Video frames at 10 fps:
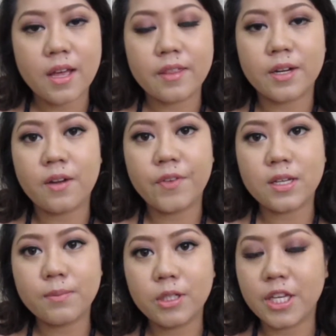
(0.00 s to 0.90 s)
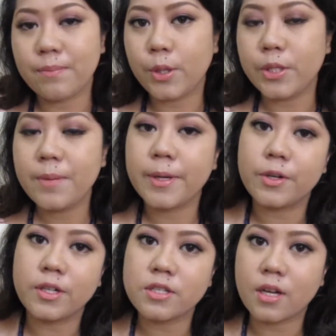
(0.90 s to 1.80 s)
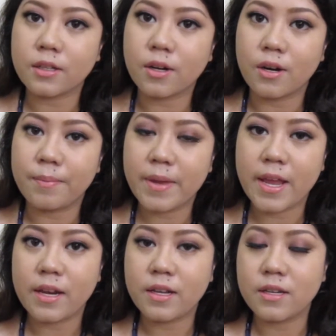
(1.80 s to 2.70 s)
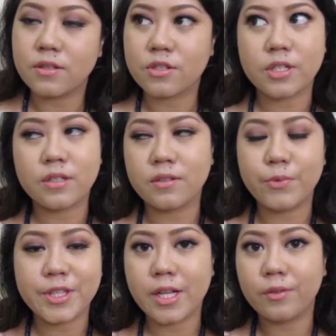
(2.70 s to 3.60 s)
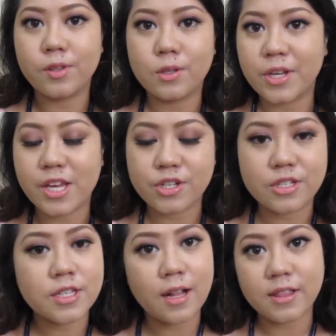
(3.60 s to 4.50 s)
They're available in beautyandminerals.com and in certain retail locations.